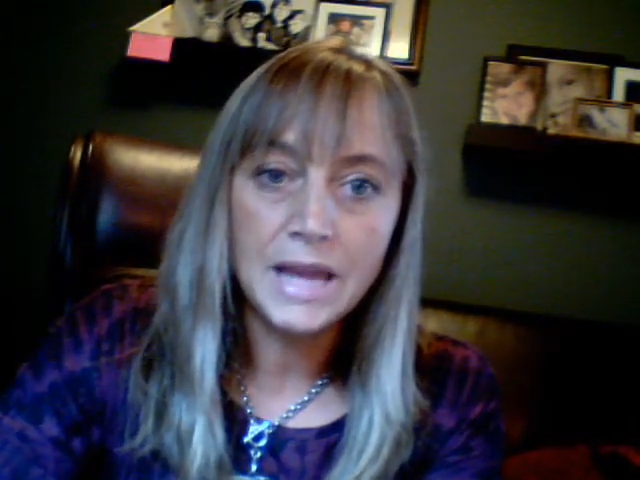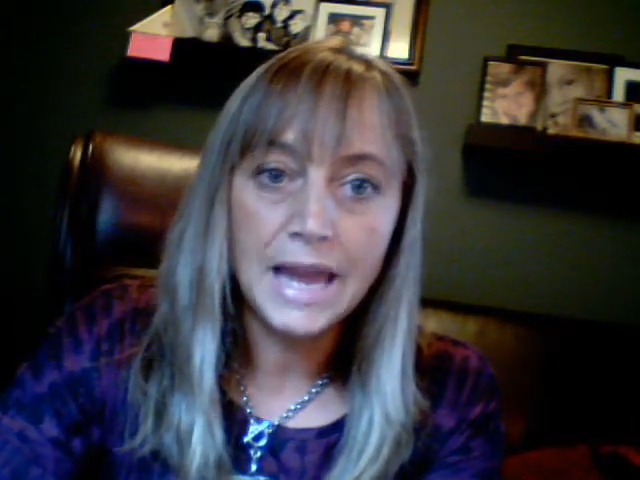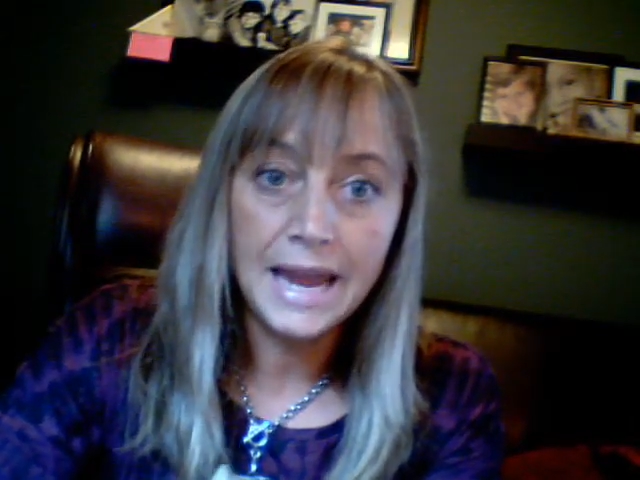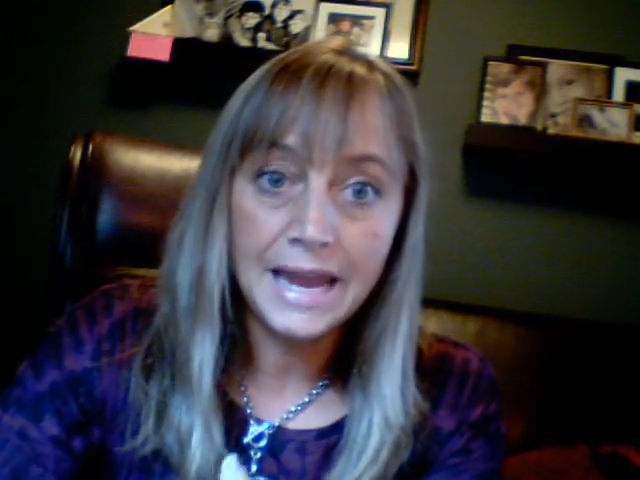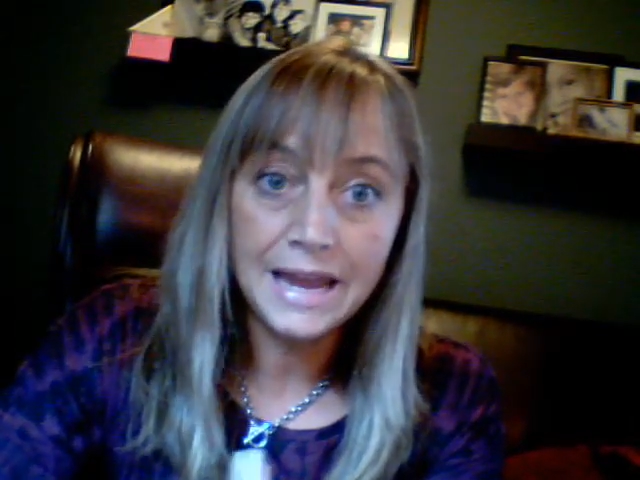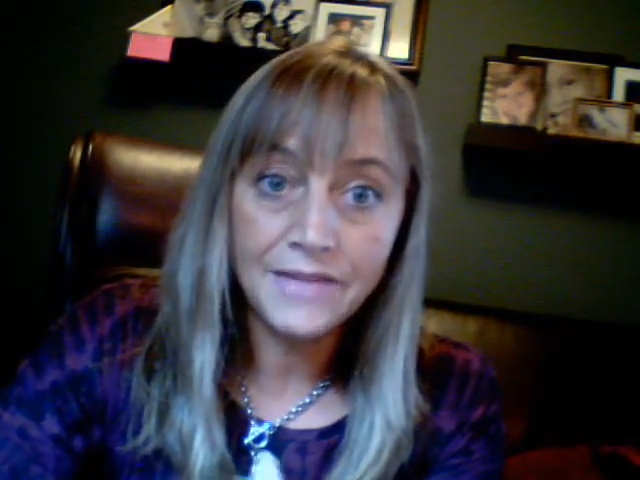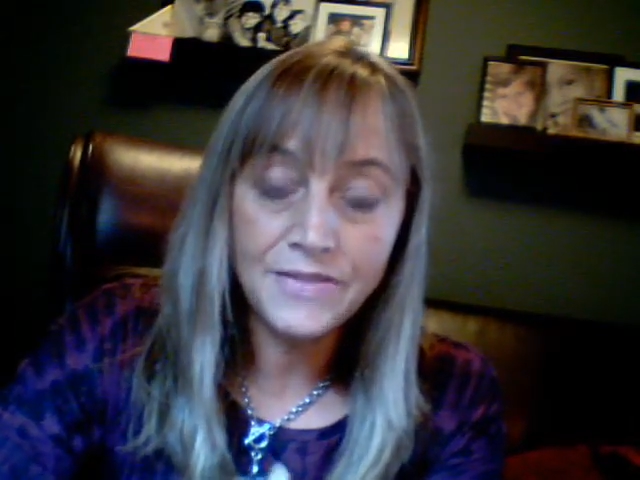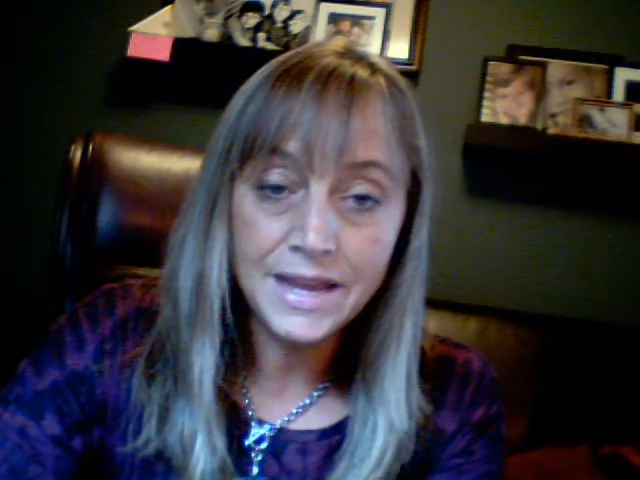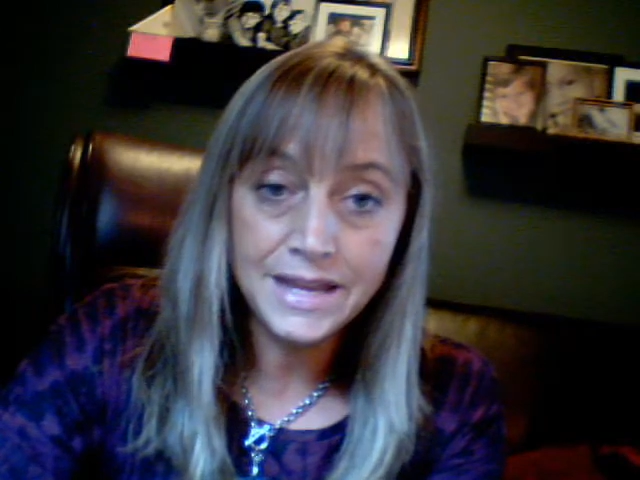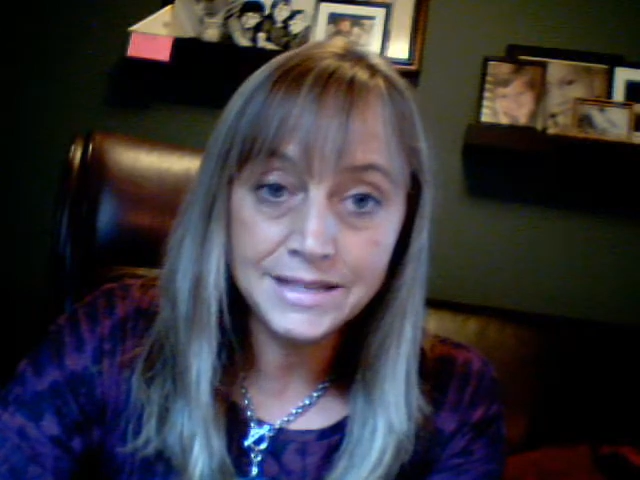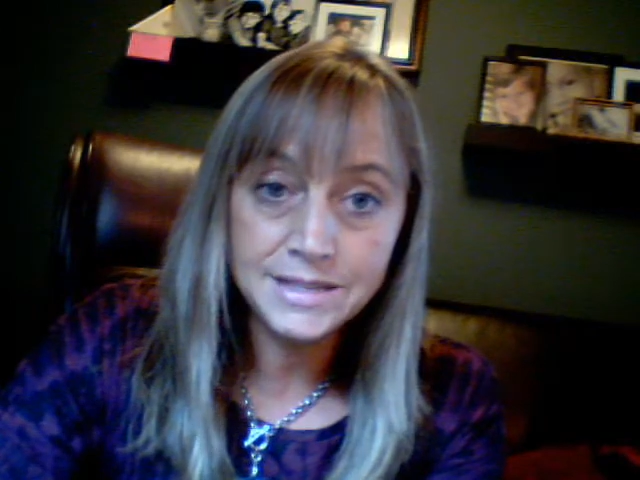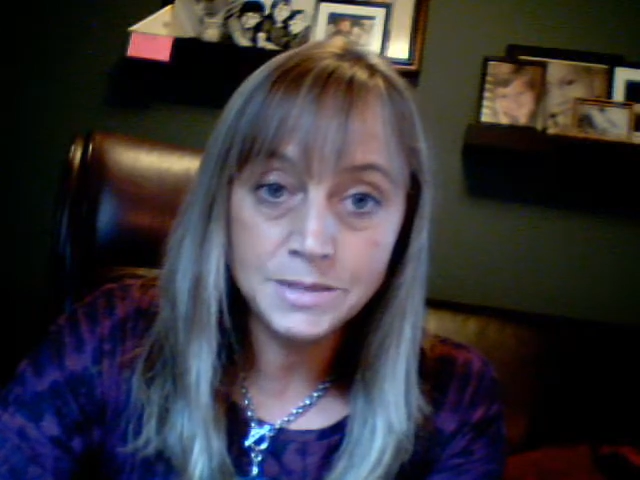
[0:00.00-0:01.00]
hand that
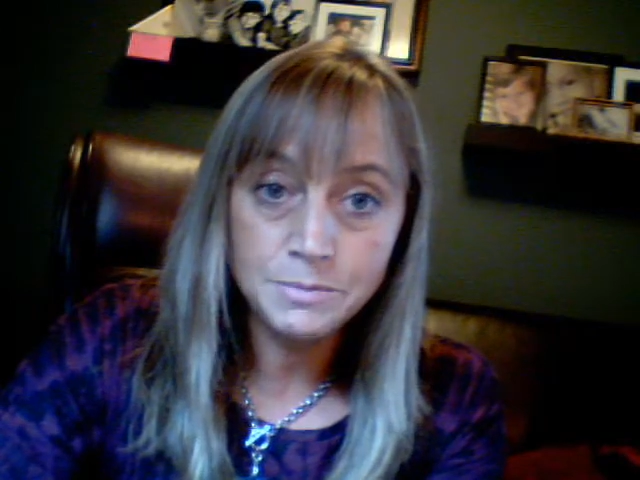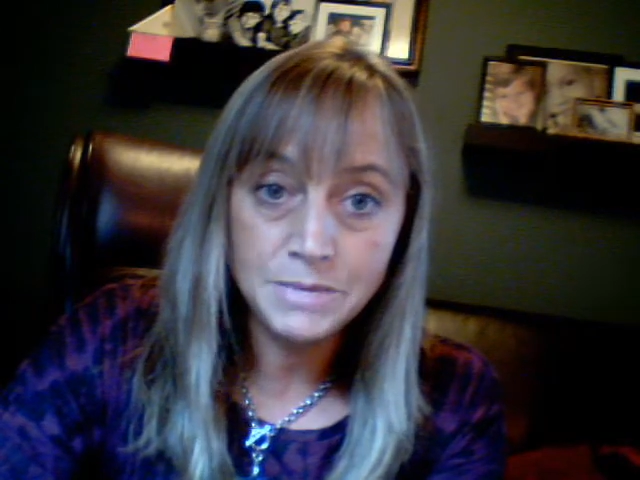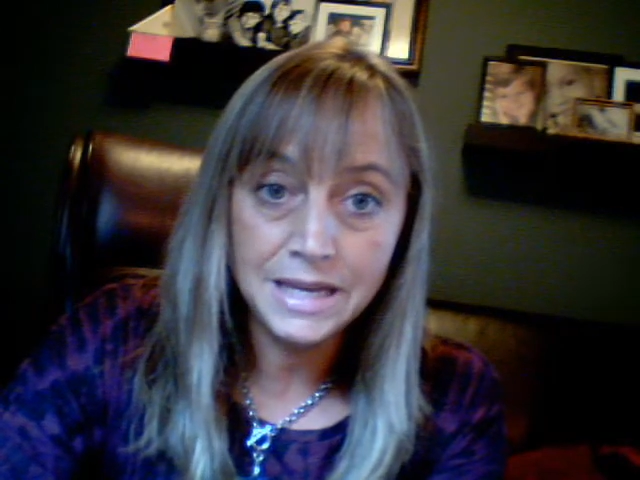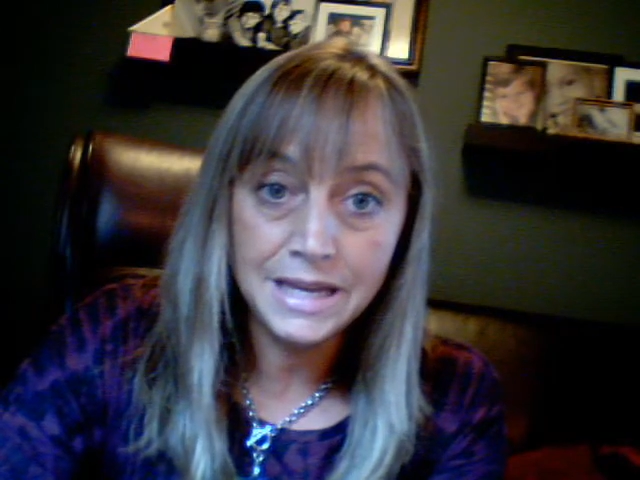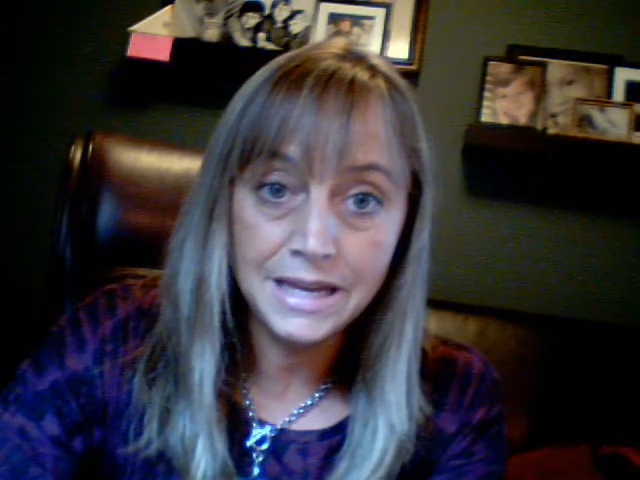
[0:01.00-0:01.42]
in to me